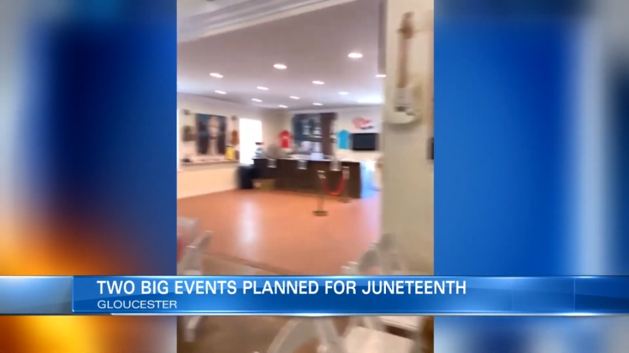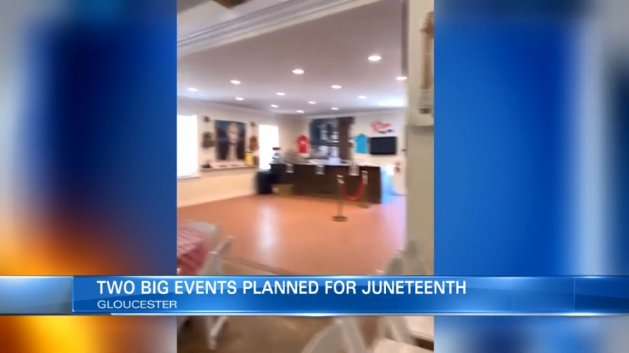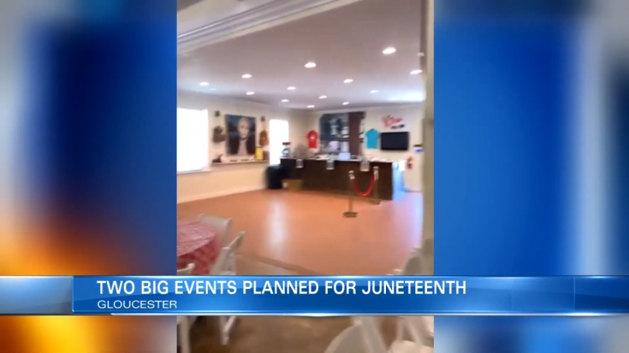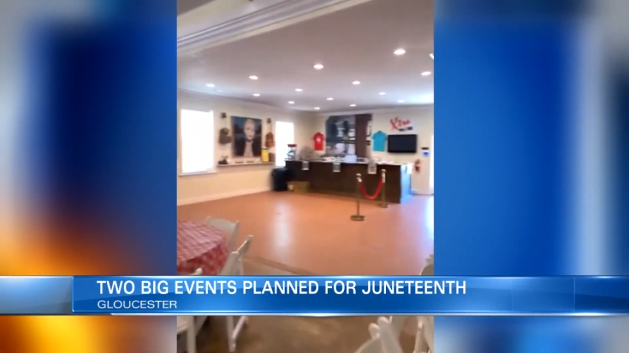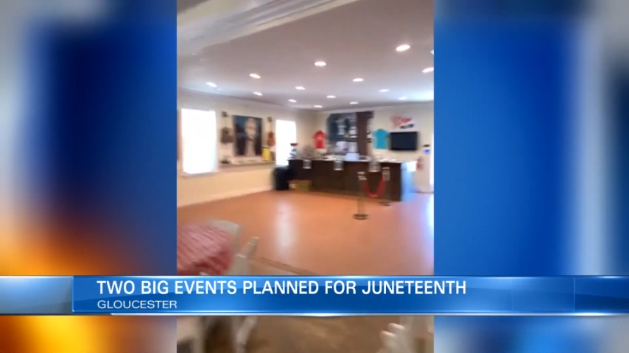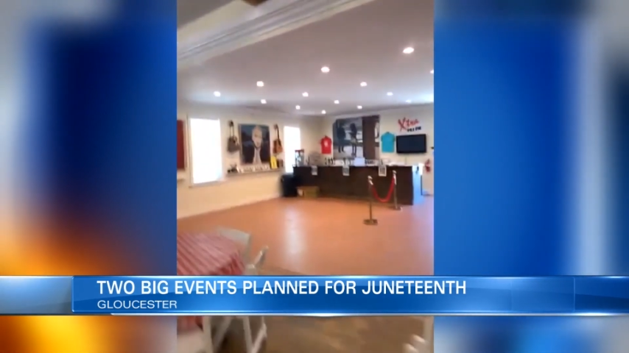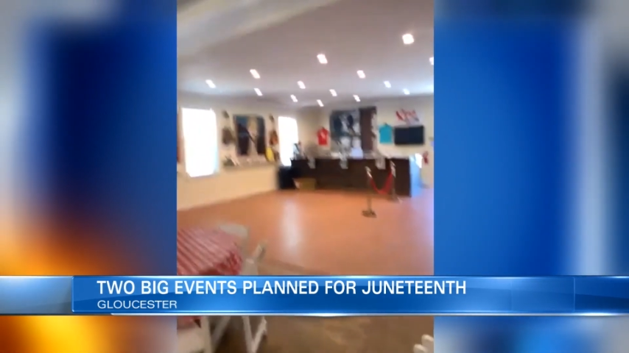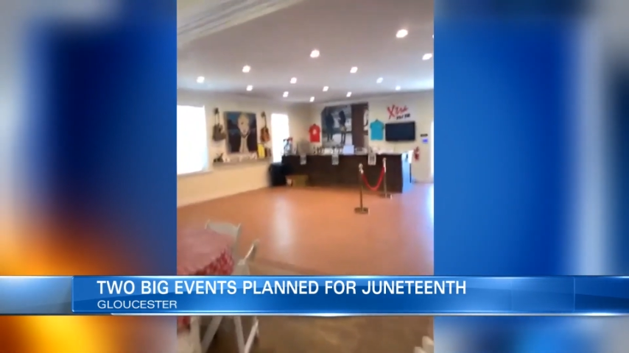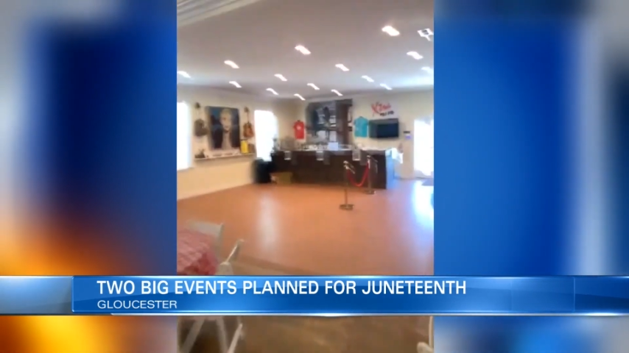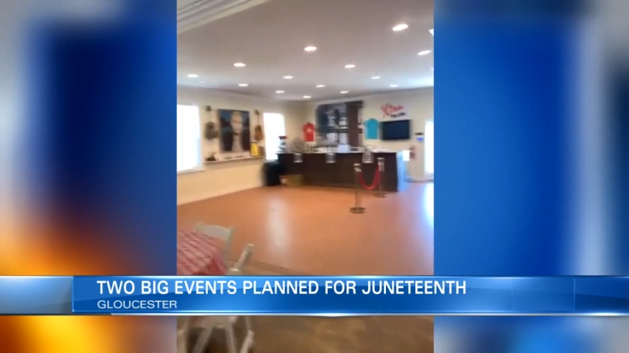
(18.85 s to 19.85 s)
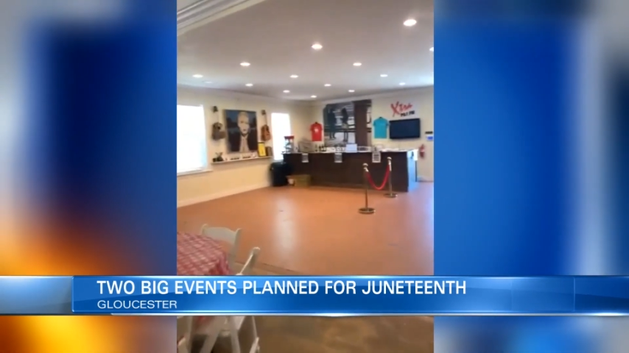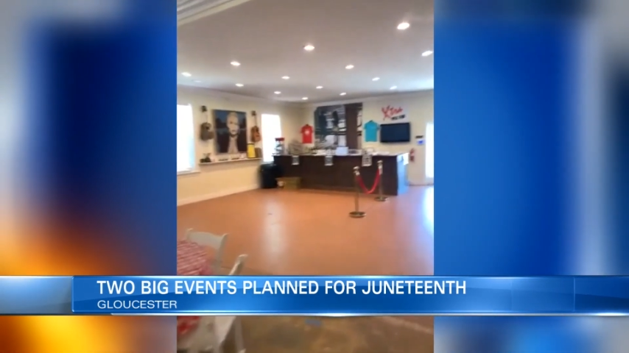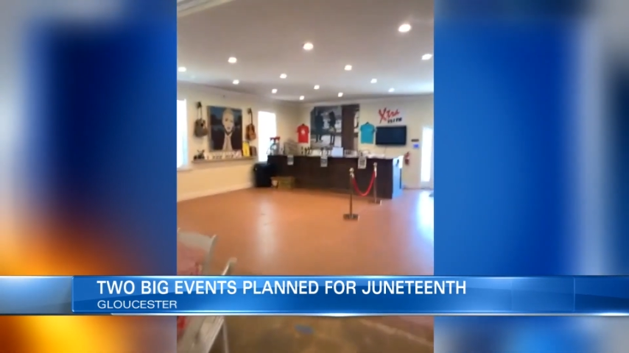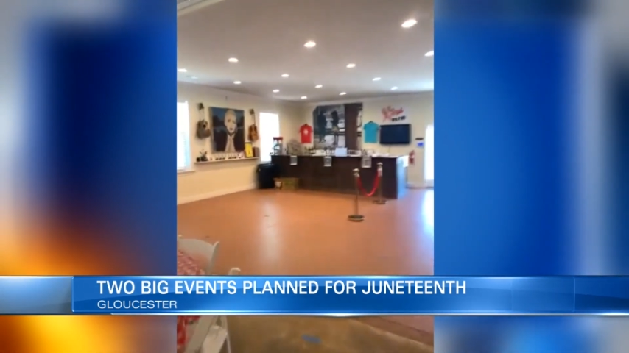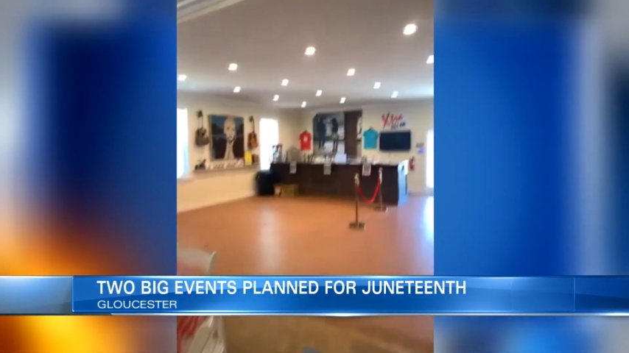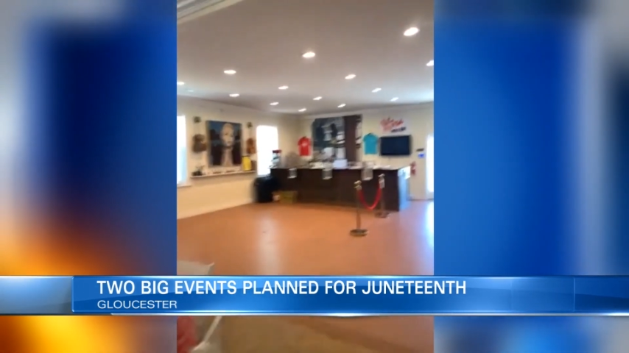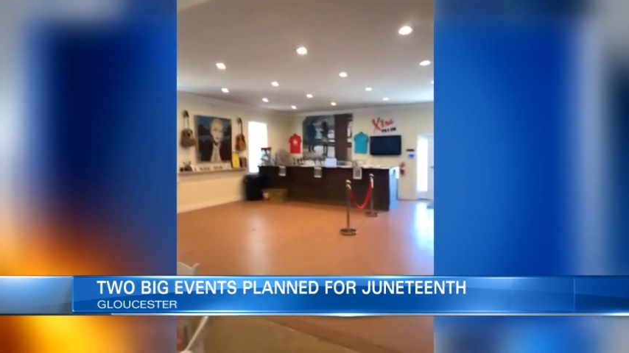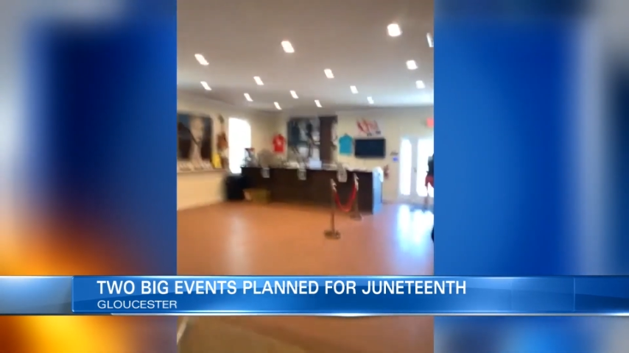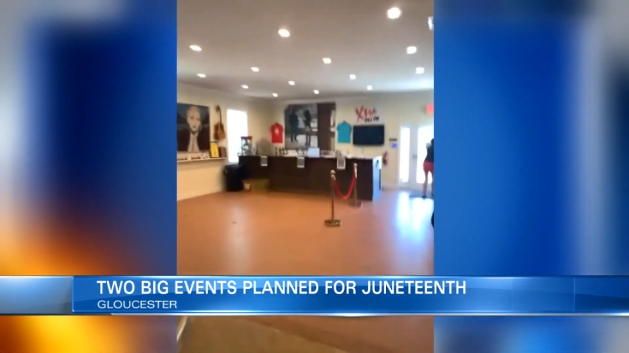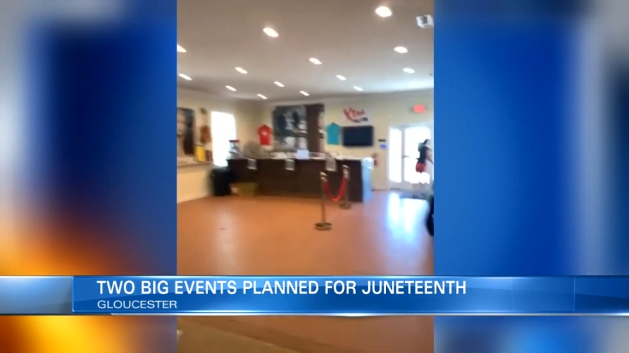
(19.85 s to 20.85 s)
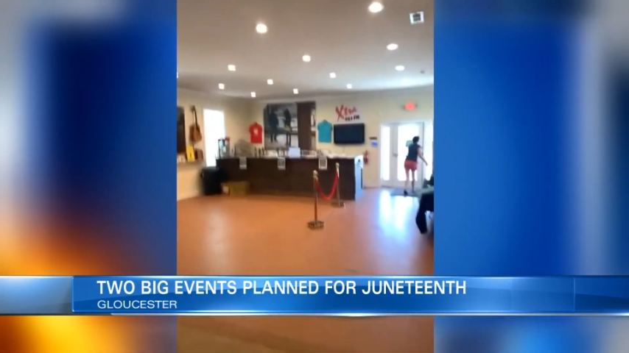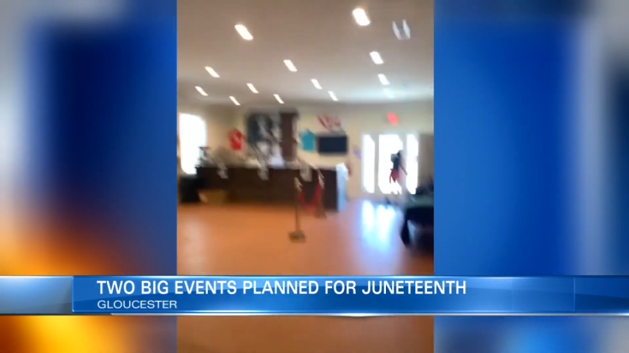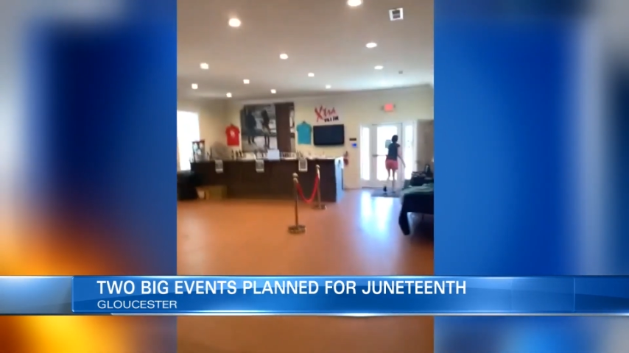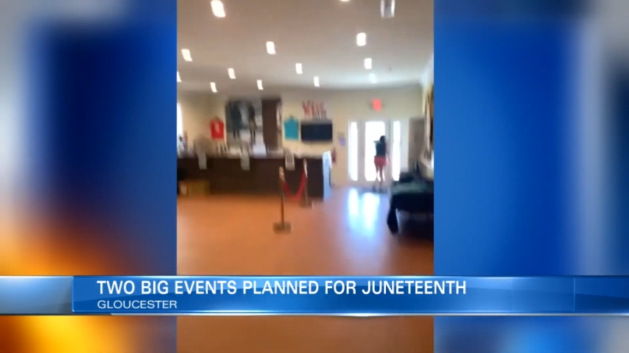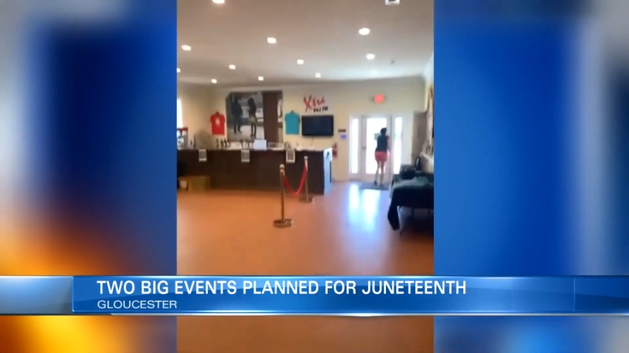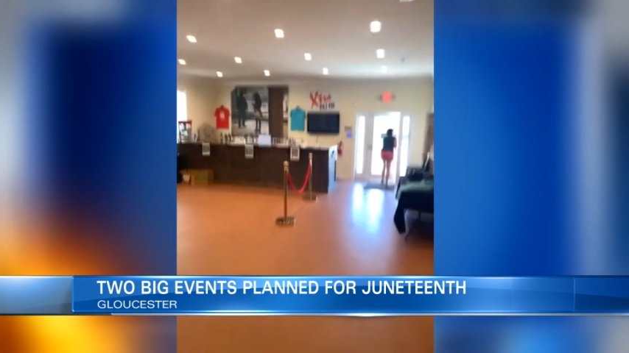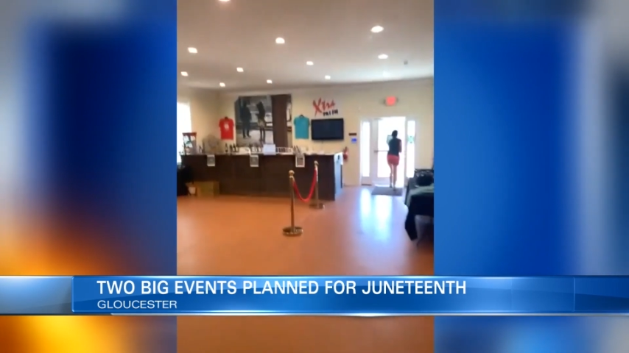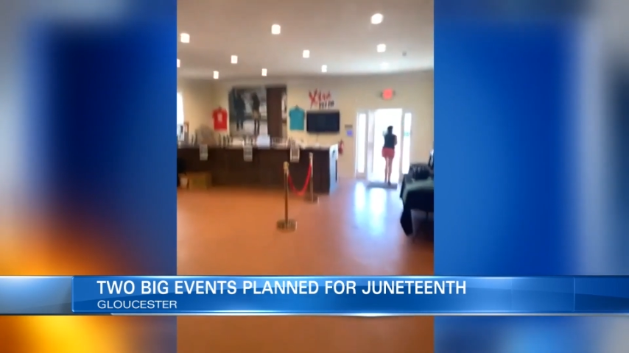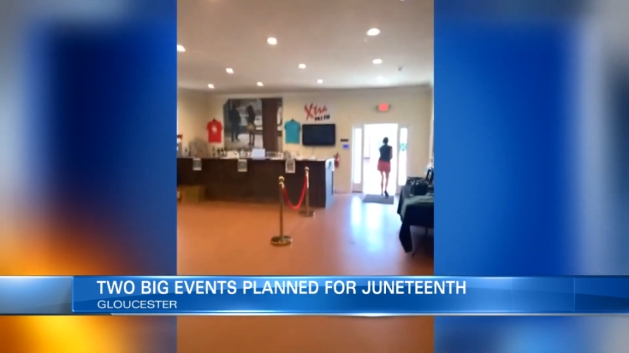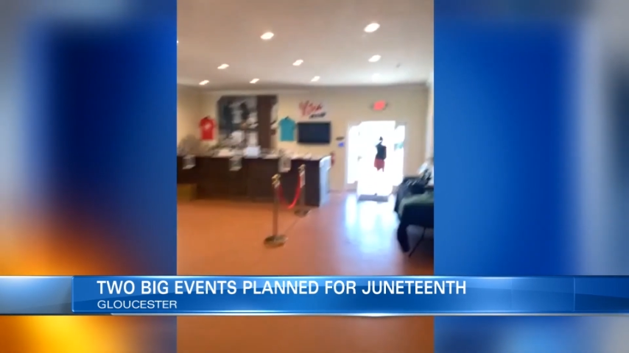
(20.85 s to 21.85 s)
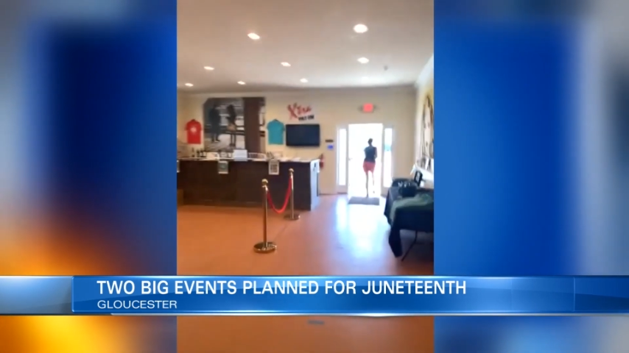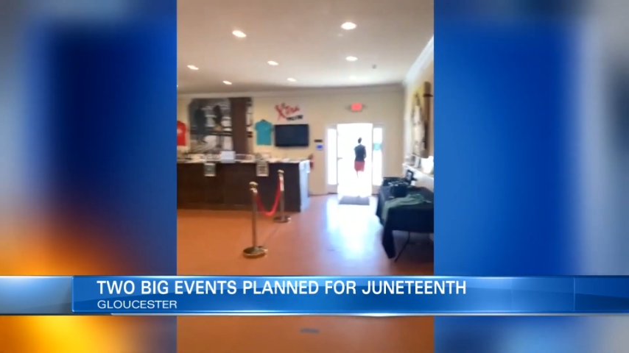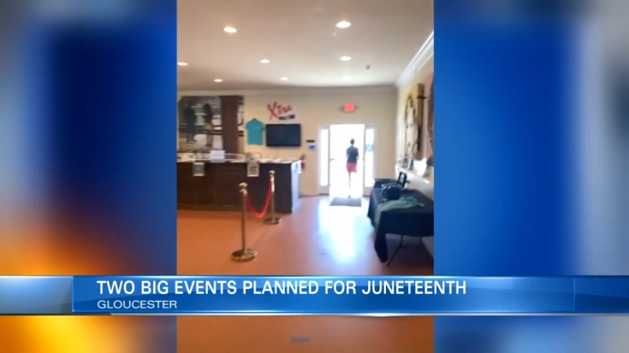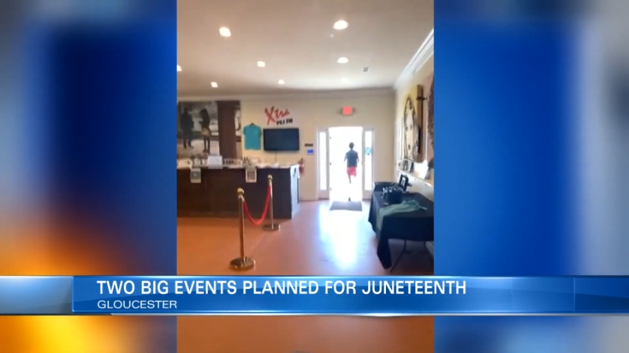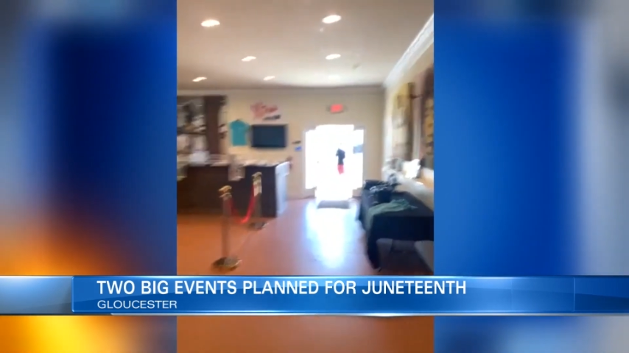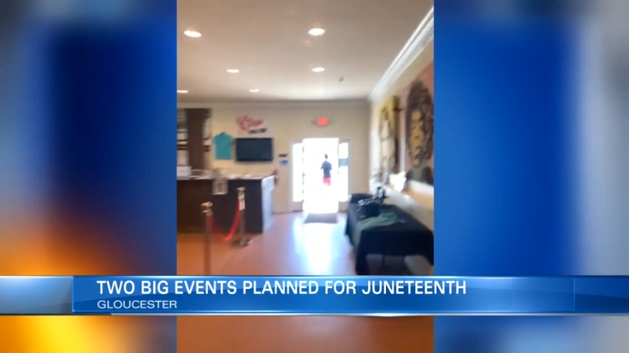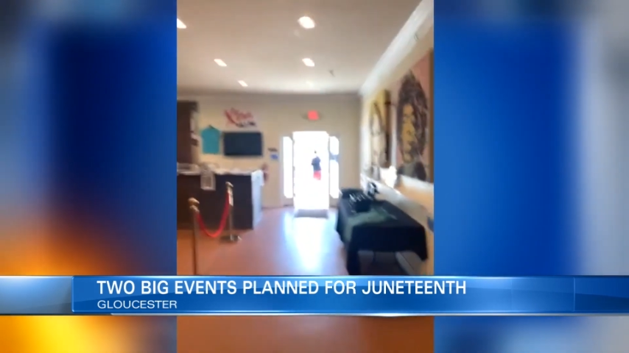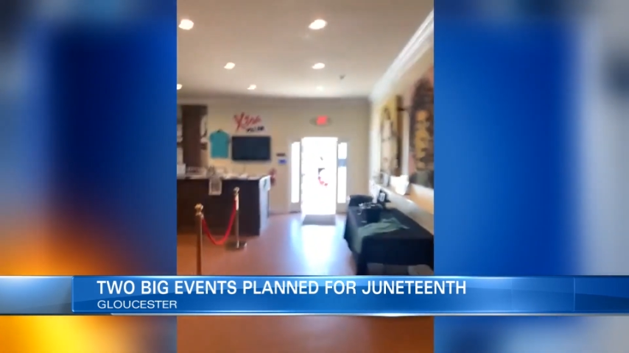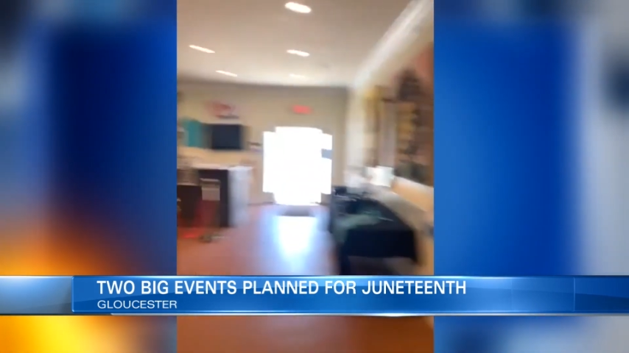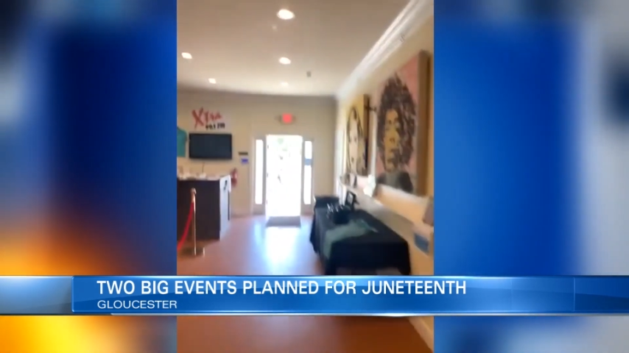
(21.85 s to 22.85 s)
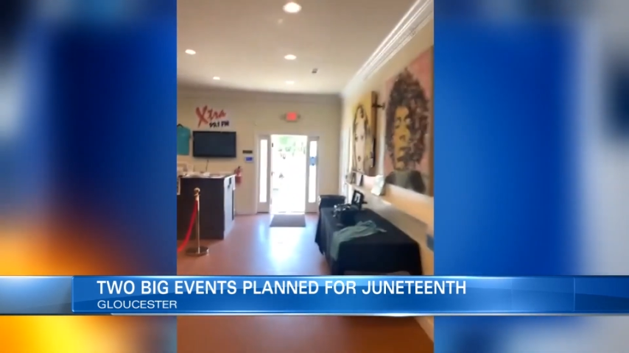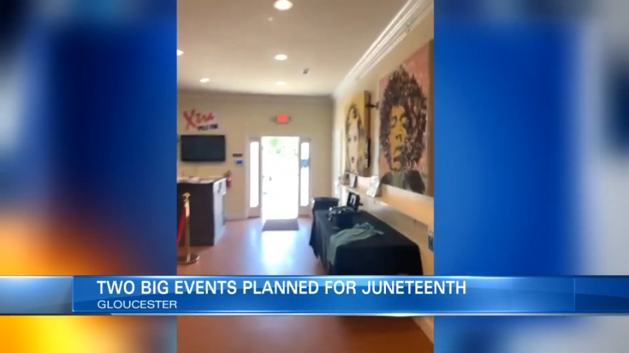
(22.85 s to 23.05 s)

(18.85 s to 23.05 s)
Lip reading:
No face is visible, so there are no lips to read.